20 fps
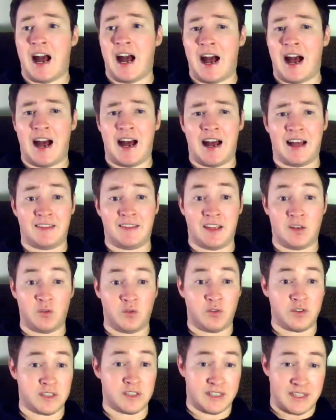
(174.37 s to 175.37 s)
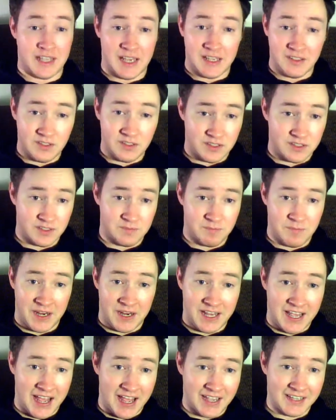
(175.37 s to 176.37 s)
and they know there's a dangerous
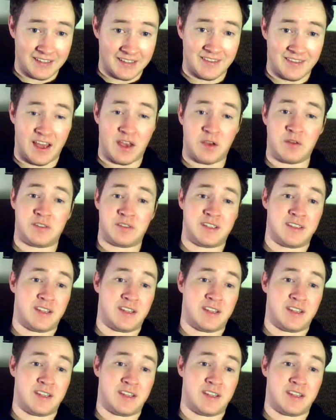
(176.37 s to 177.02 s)
maniac in the house,